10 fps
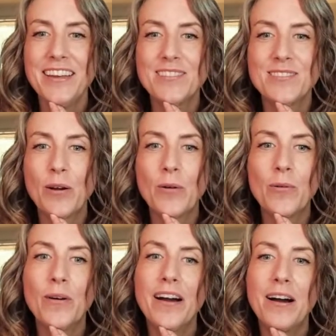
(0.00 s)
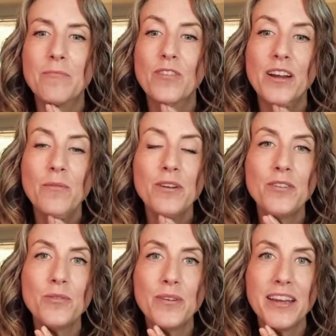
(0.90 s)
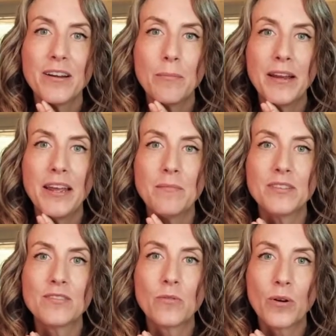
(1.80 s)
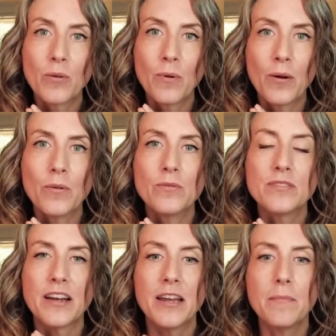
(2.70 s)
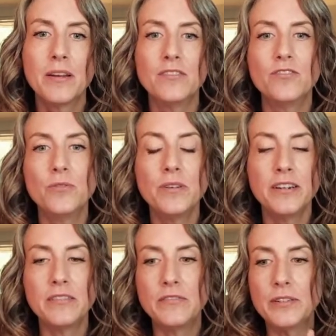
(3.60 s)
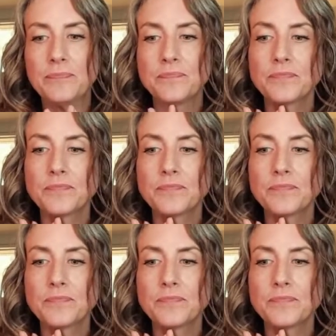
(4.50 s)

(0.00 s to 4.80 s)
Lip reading: So, for anyone new here, my name is Laura Rose. I am an intuitive.